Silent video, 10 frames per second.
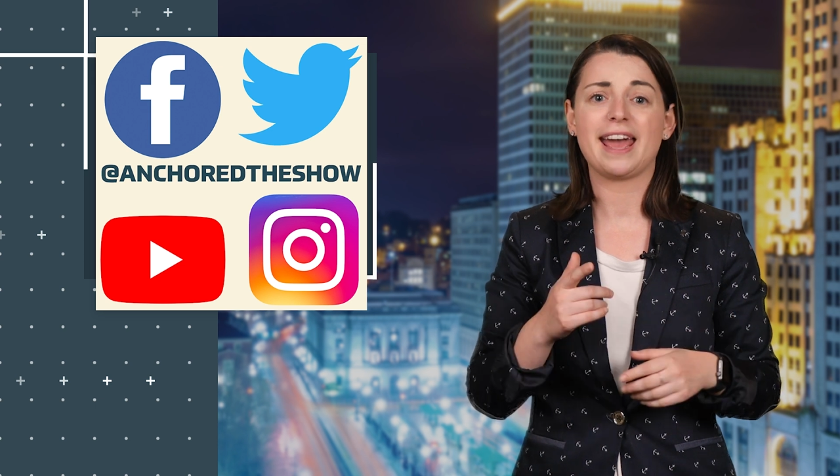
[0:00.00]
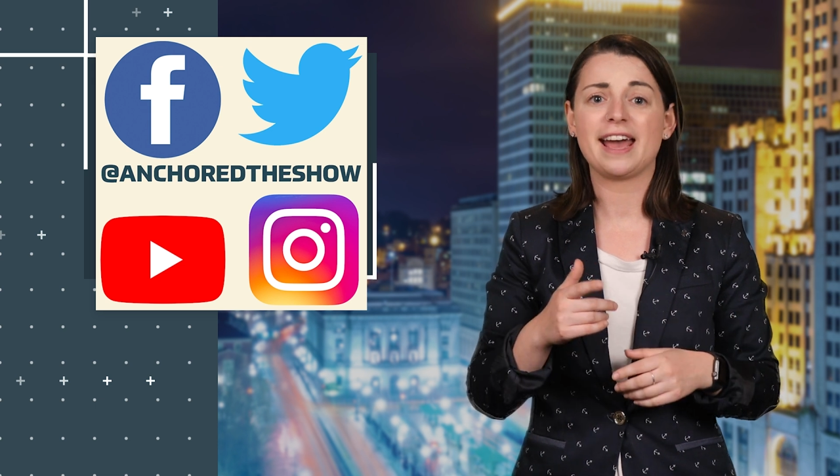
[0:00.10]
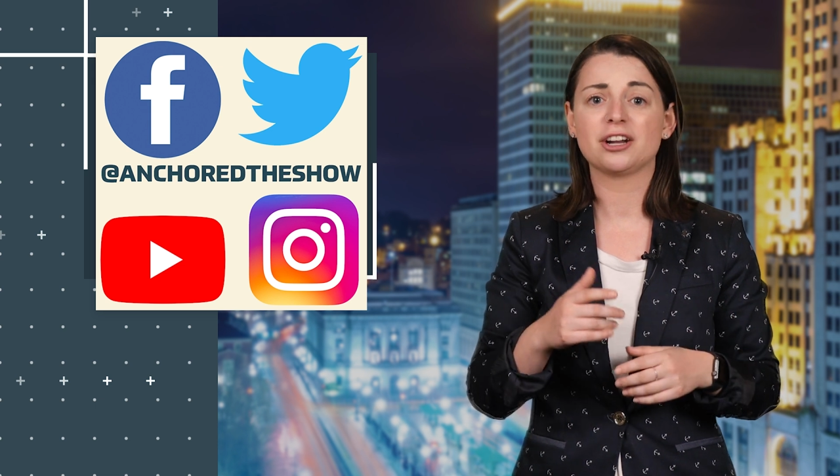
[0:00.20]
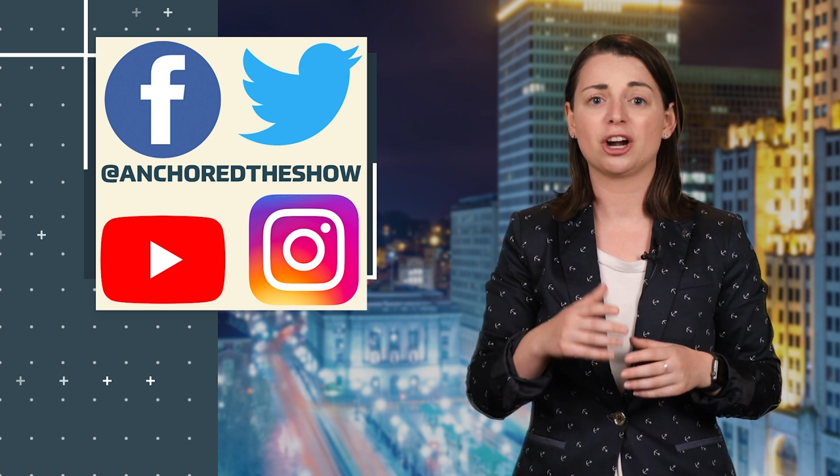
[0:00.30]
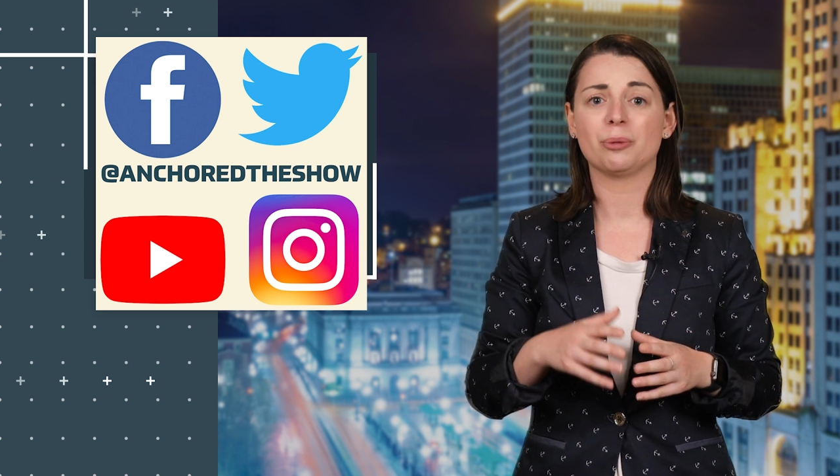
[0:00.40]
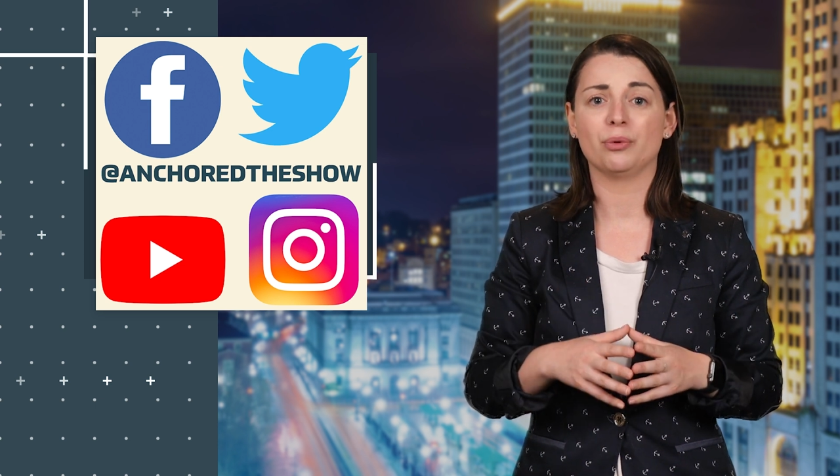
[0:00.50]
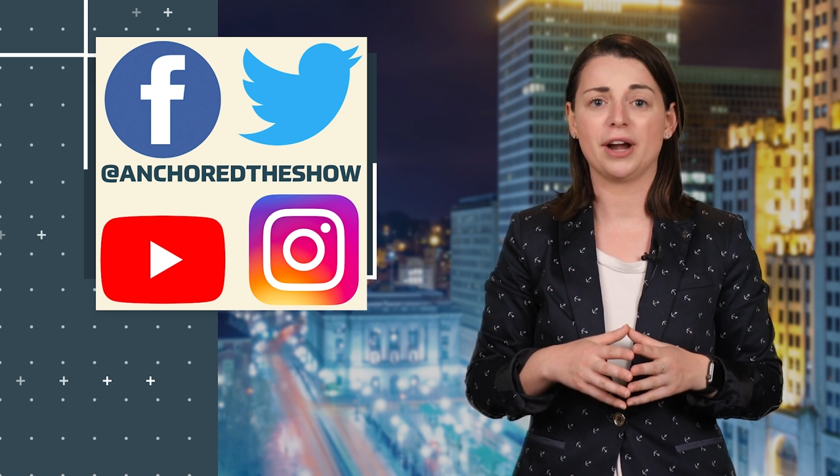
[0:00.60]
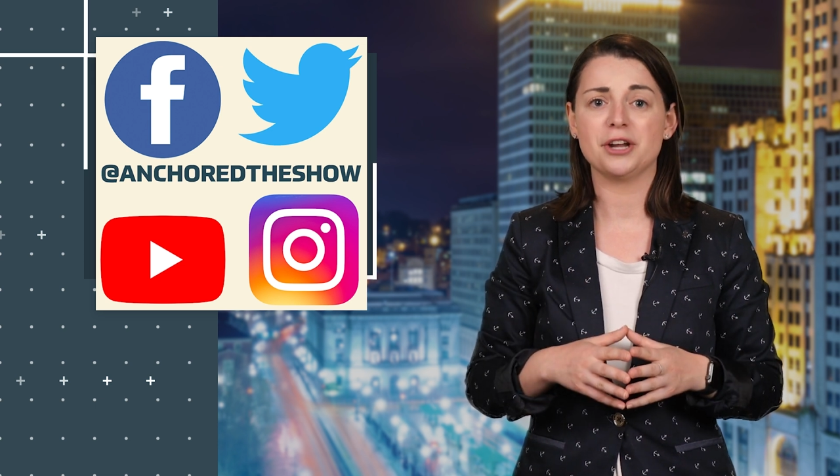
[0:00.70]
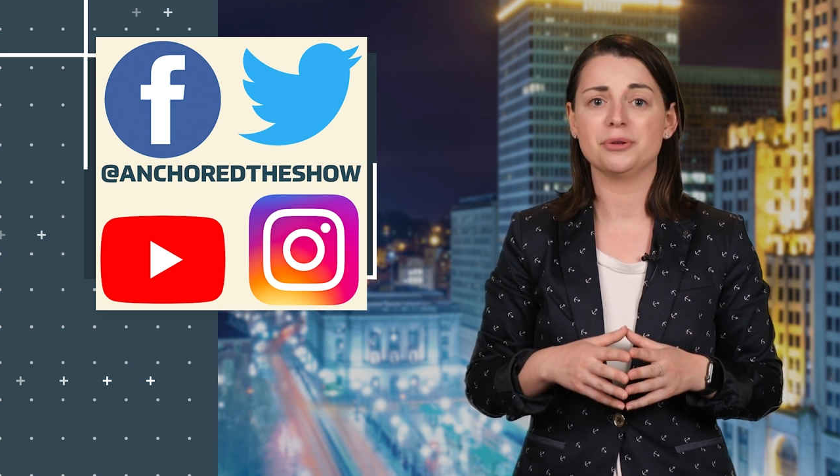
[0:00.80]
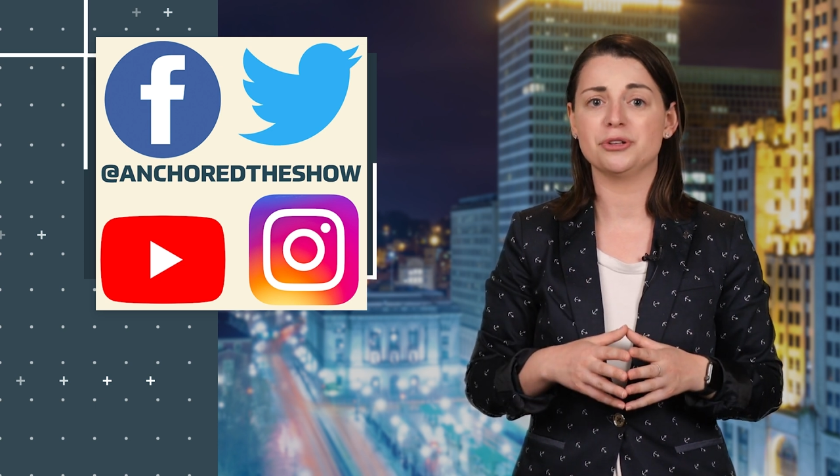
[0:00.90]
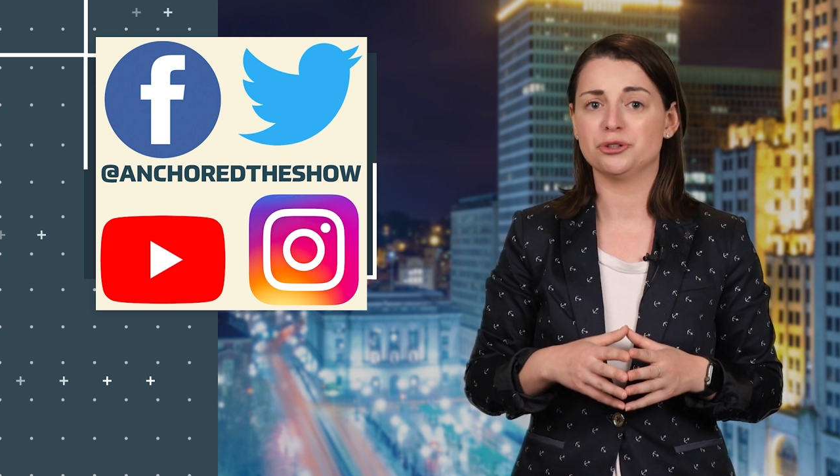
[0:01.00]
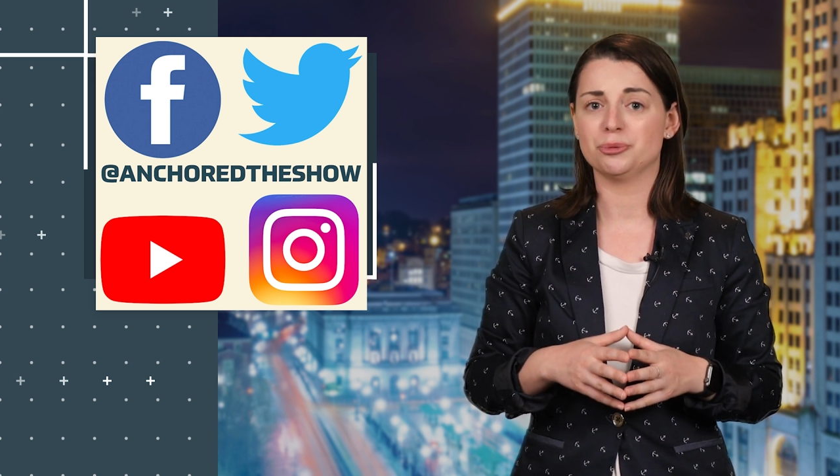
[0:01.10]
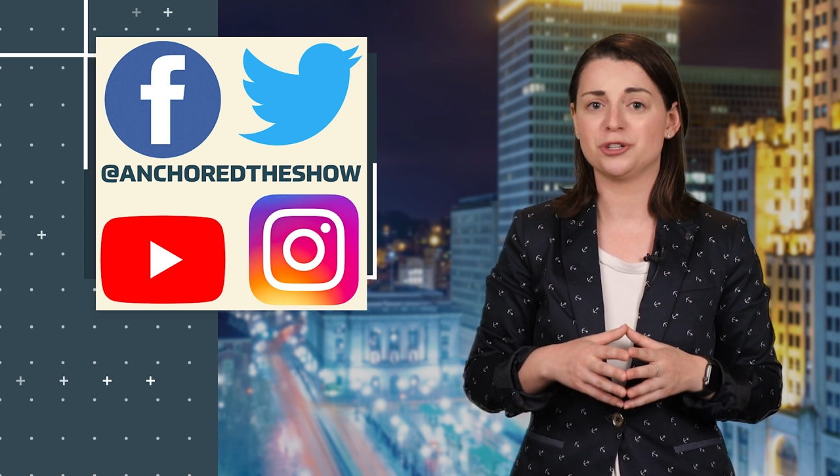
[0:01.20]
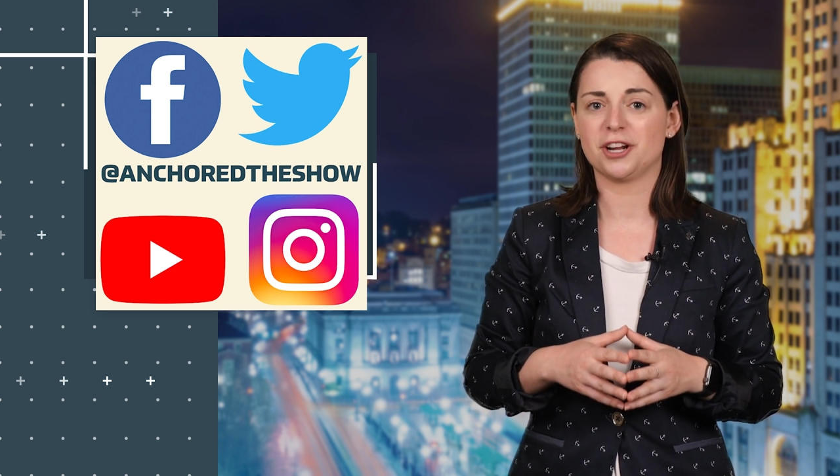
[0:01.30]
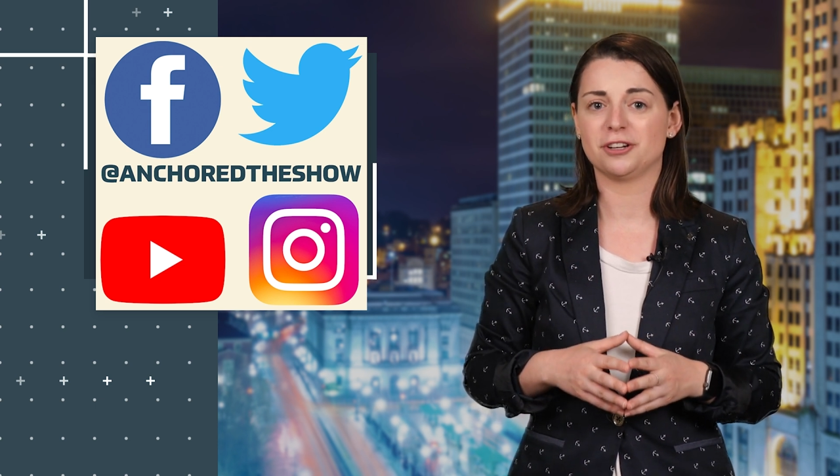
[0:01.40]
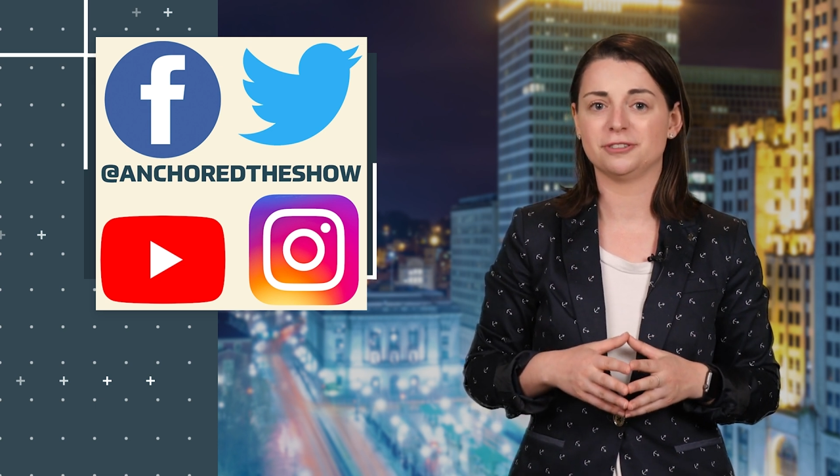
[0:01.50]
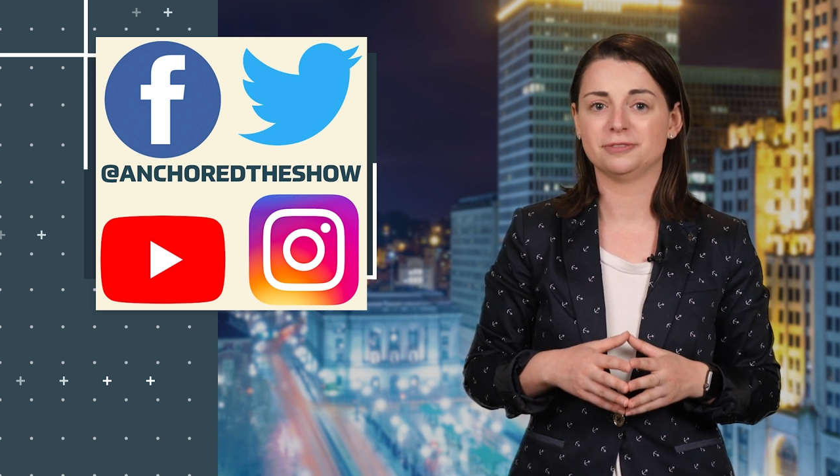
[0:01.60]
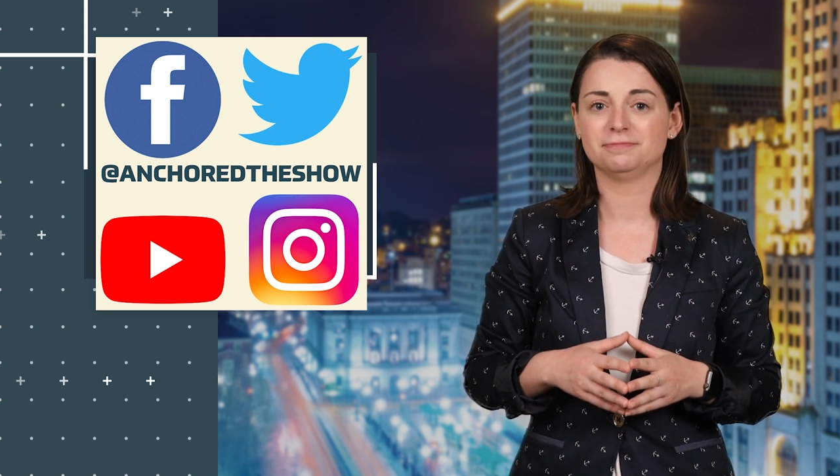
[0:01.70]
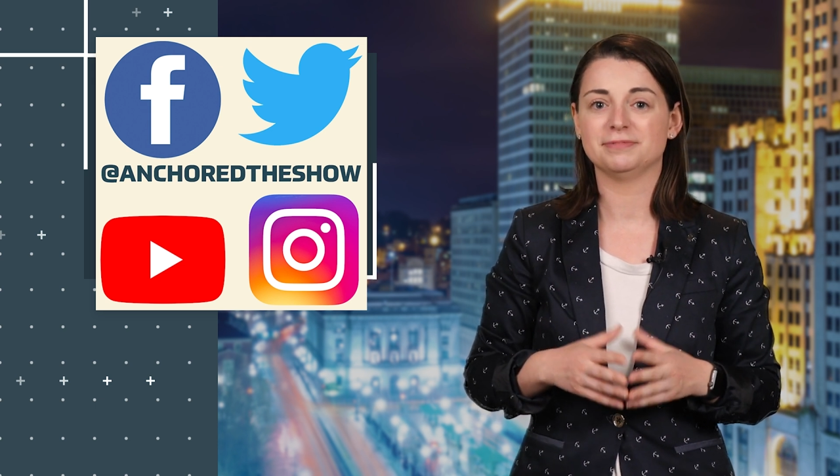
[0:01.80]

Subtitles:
and our brand new YouTube channel,